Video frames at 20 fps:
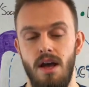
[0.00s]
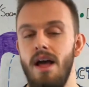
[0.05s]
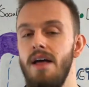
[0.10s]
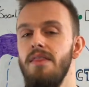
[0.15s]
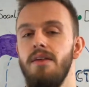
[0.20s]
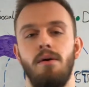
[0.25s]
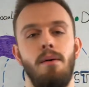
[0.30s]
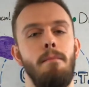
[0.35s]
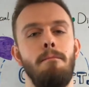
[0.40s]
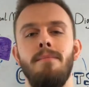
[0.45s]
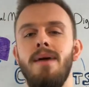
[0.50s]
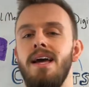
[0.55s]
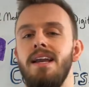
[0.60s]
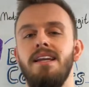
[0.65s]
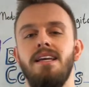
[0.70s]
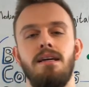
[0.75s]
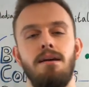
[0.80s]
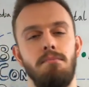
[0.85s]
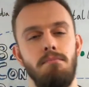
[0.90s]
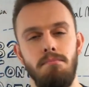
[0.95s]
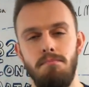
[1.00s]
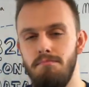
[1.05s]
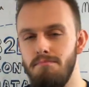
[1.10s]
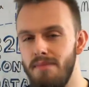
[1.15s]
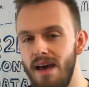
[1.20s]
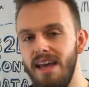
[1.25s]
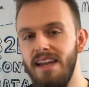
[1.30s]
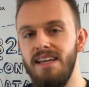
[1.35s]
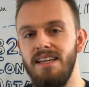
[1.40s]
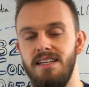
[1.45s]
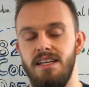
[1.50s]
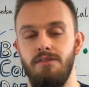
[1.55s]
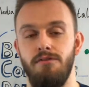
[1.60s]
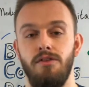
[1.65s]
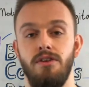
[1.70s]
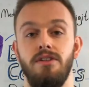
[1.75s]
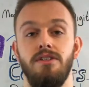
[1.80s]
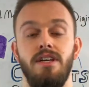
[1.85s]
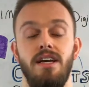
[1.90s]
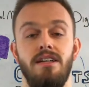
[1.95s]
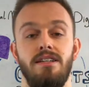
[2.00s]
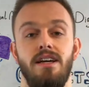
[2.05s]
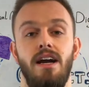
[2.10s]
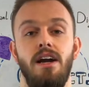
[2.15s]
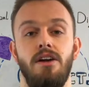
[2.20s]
There are many different data